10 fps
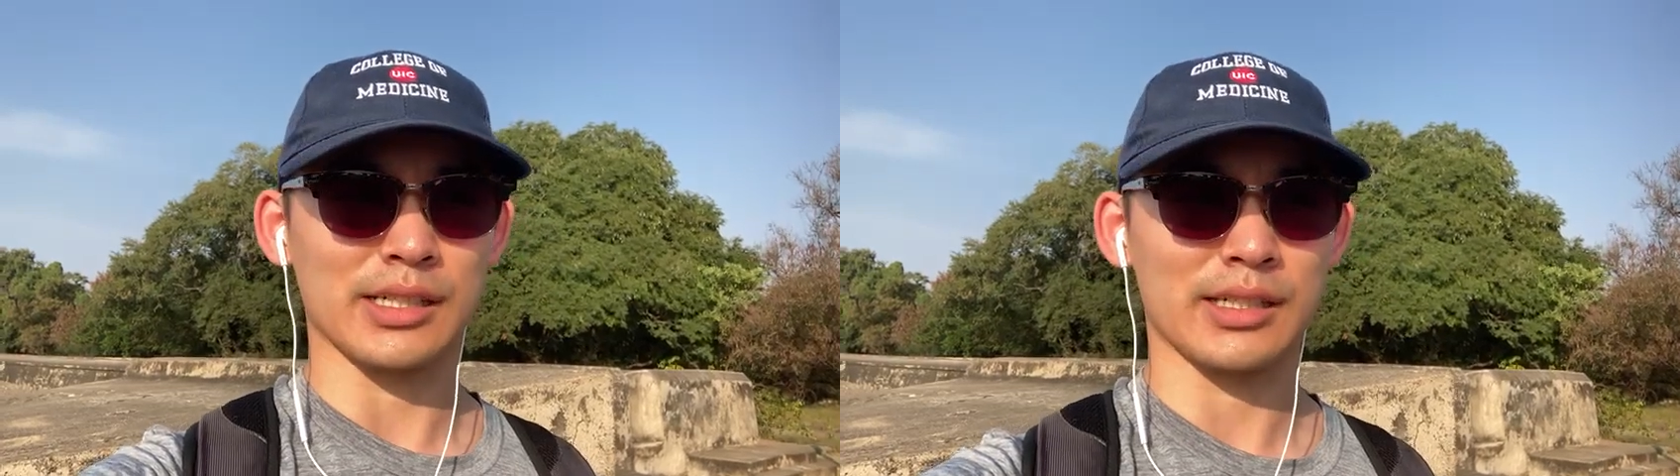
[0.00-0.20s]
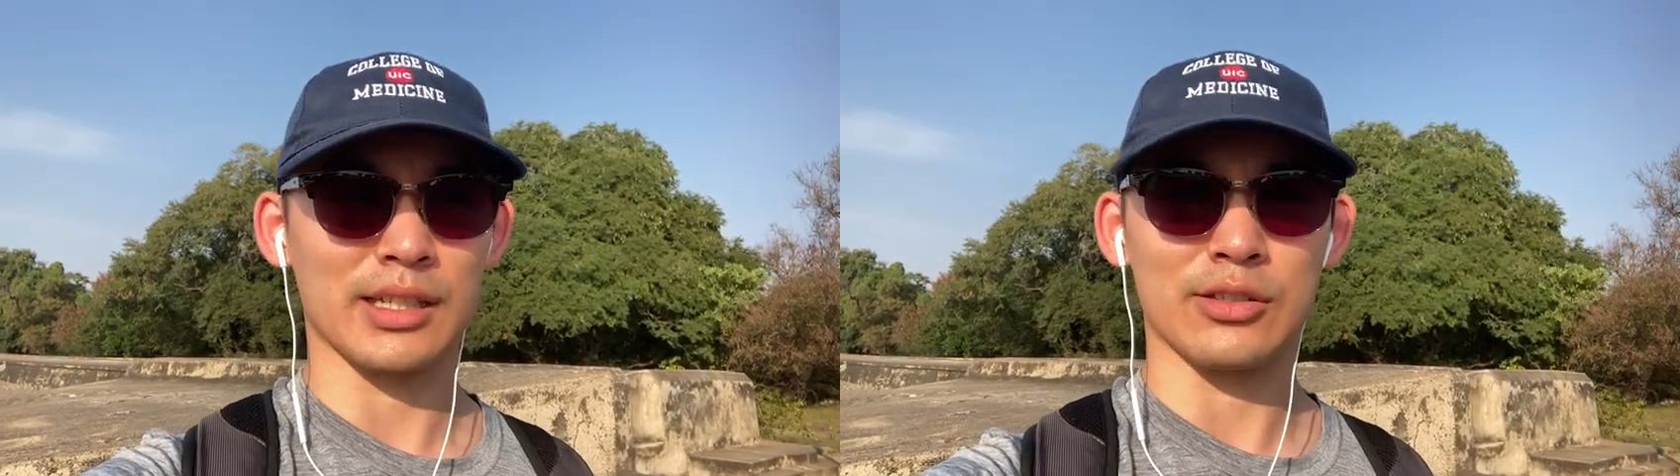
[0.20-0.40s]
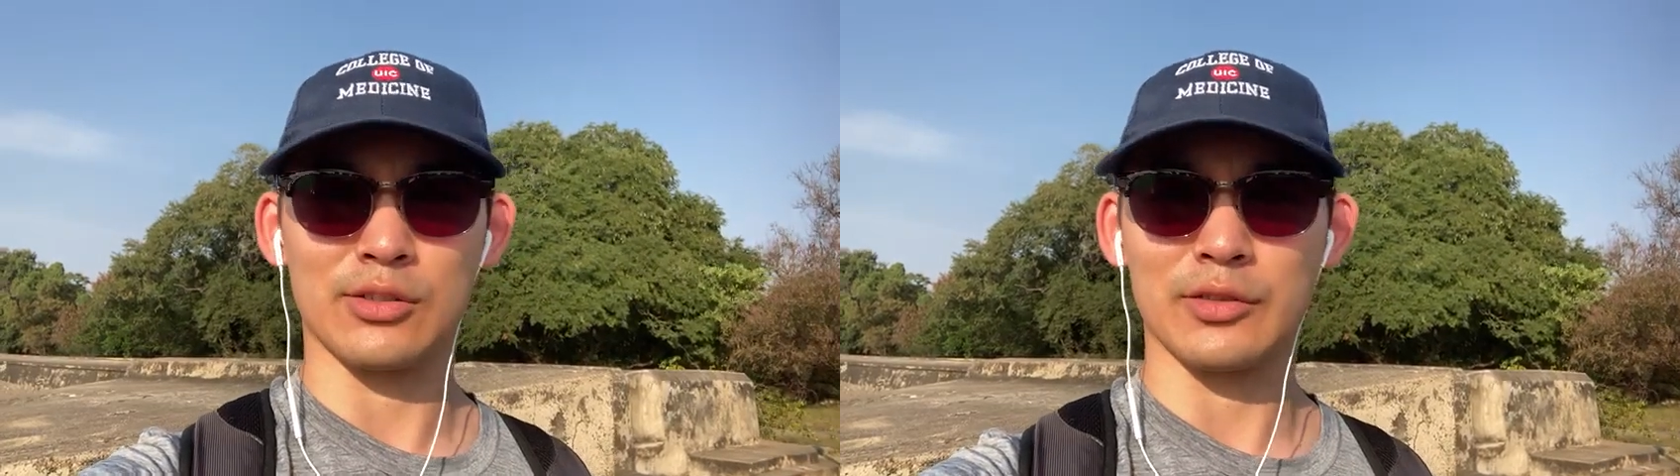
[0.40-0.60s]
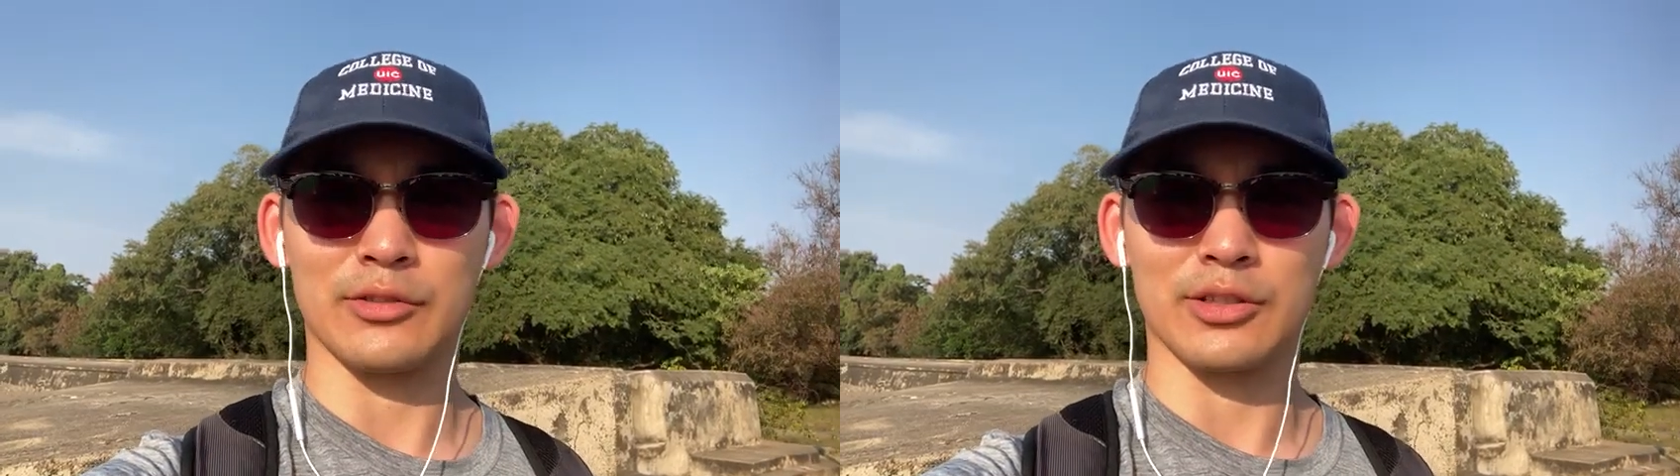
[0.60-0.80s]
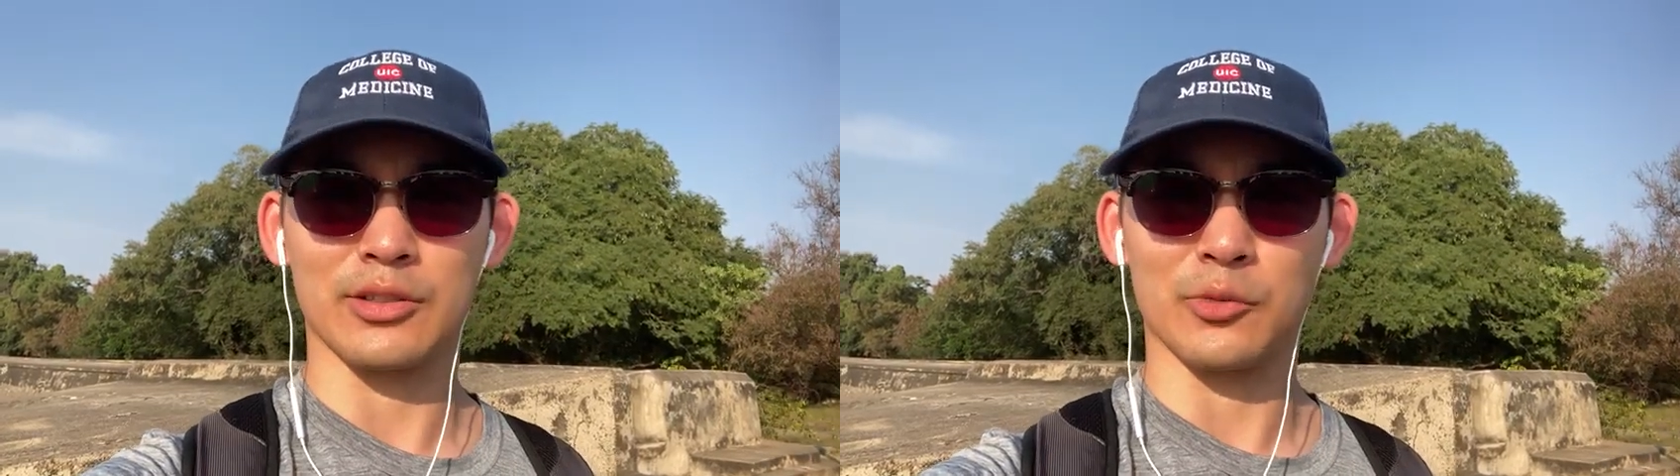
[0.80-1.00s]
Stay tuned
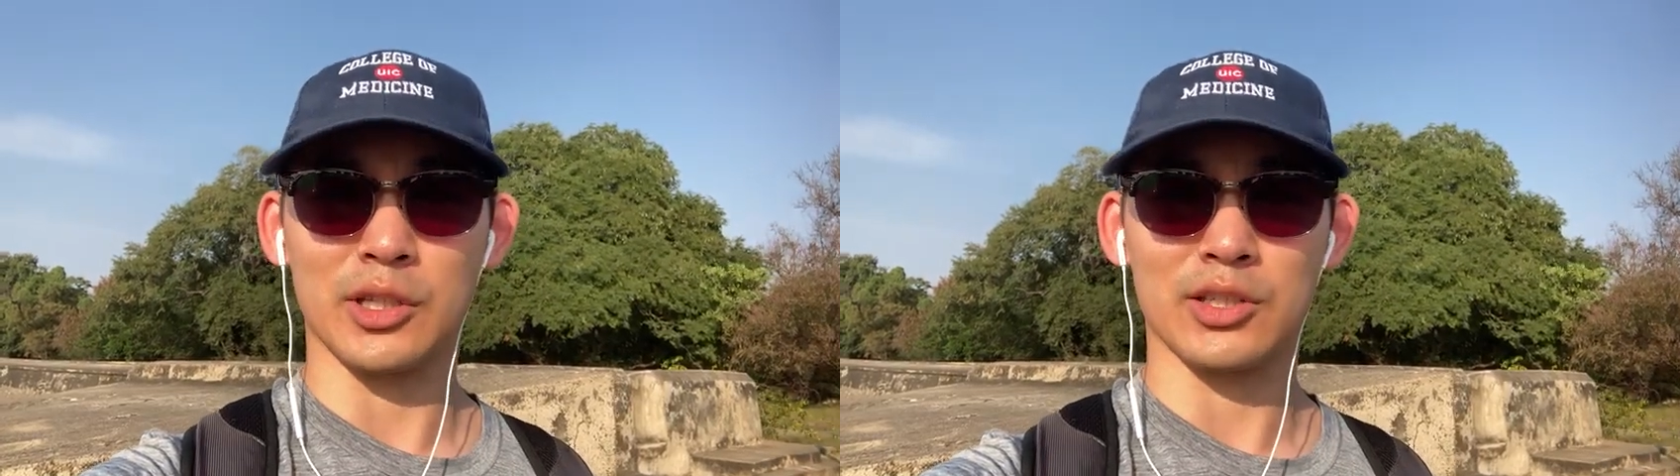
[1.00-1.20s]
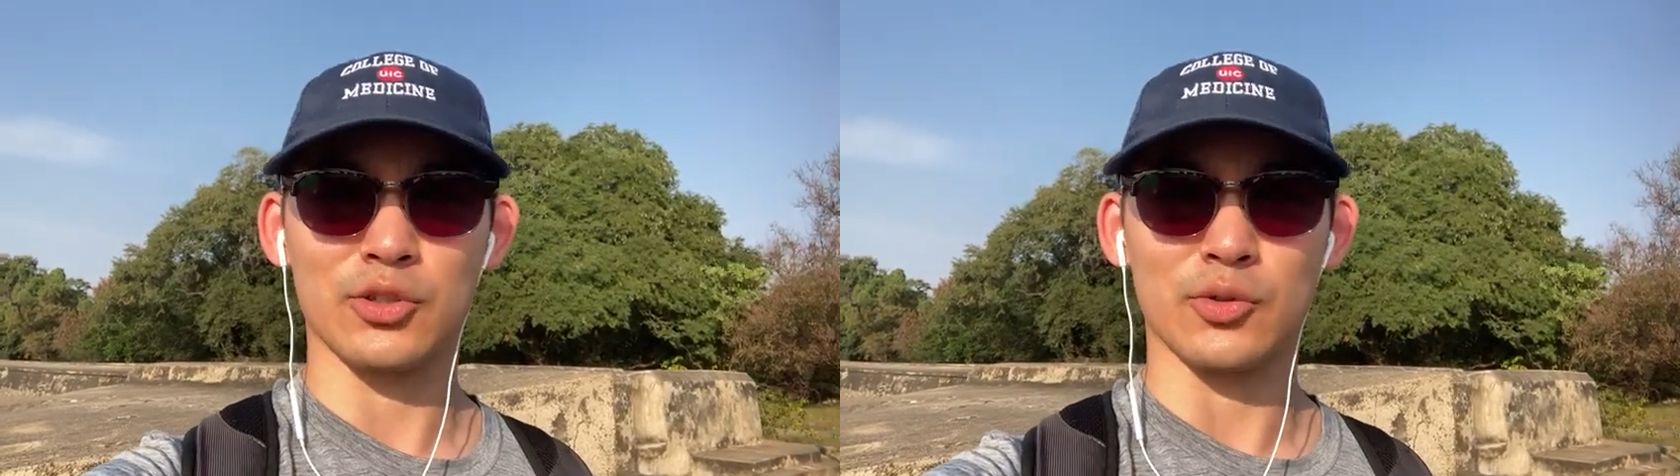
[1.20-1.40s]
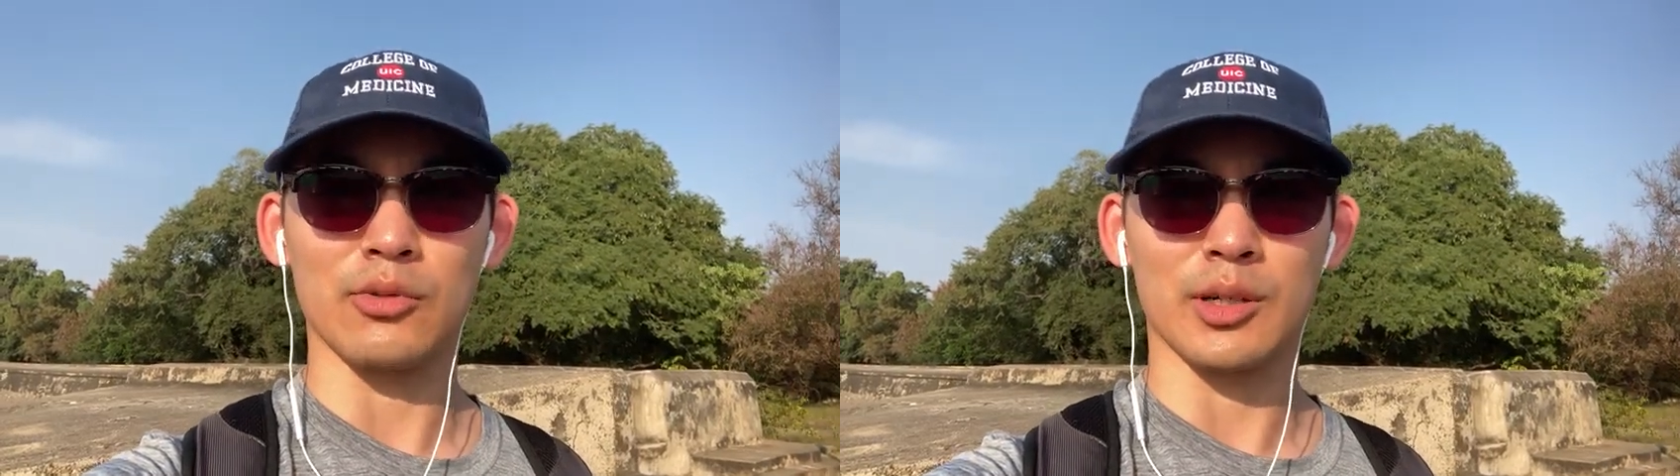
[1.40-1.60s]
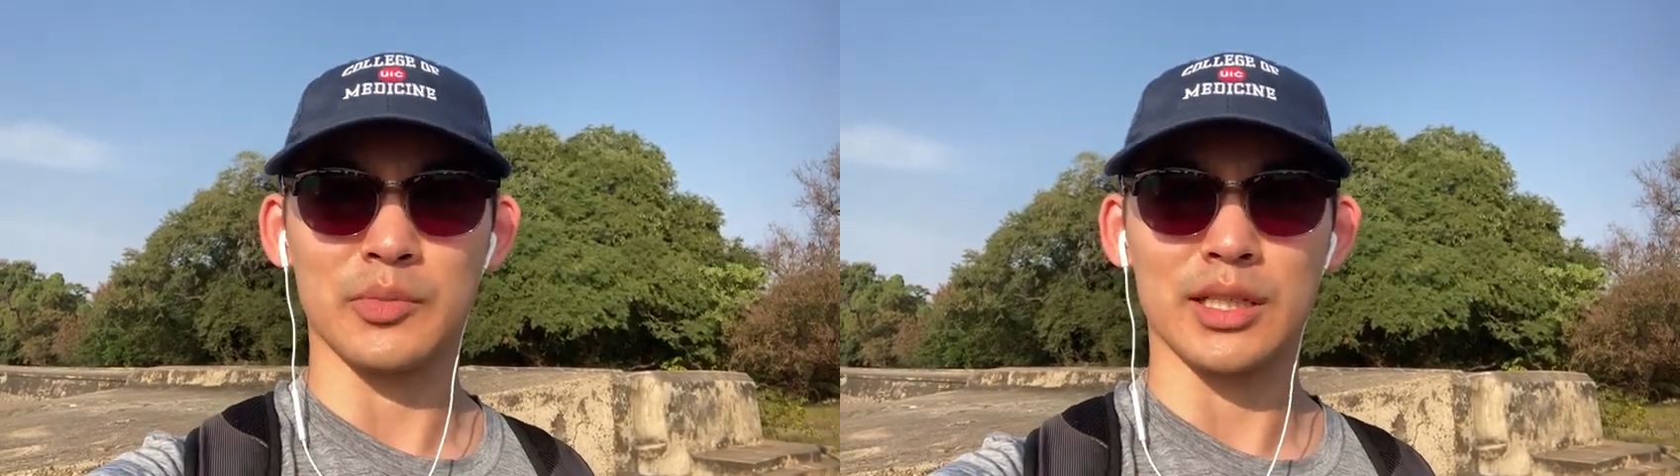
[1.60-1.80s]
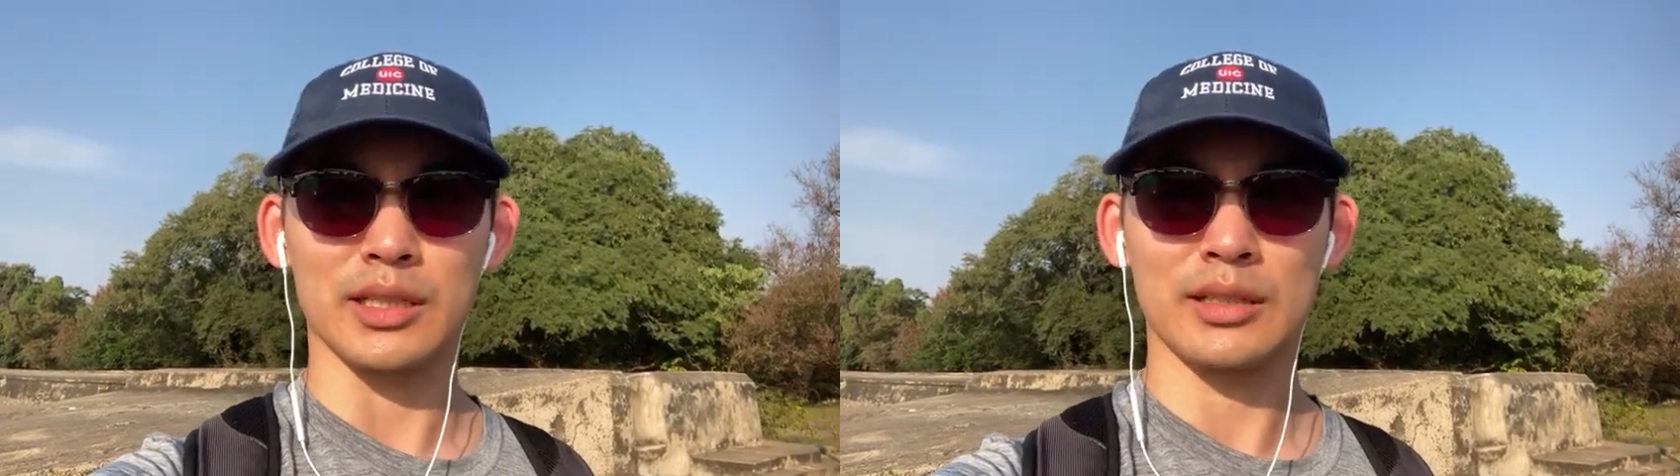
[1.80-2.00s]
for a week 2
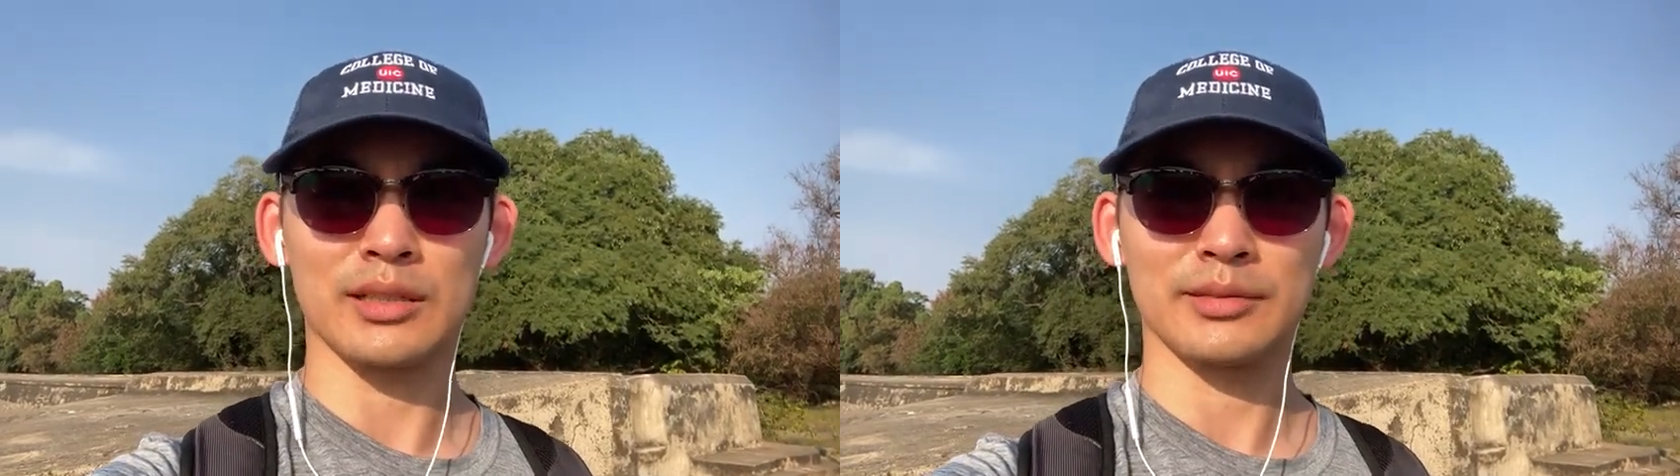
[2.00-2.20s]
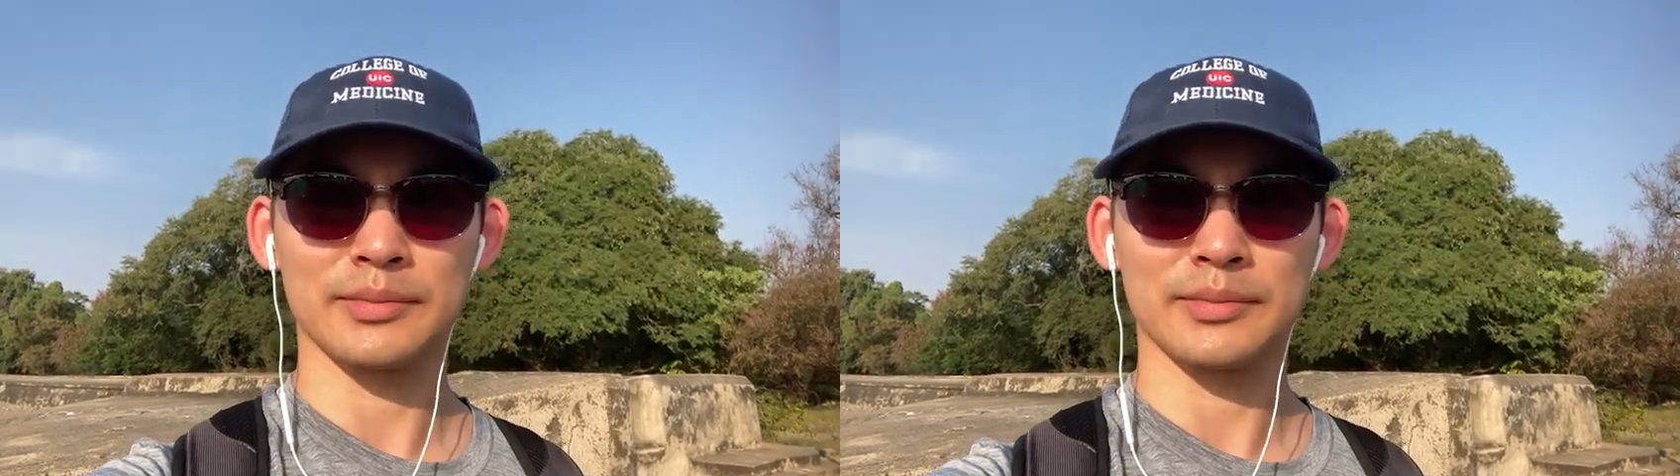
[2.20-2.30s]
update.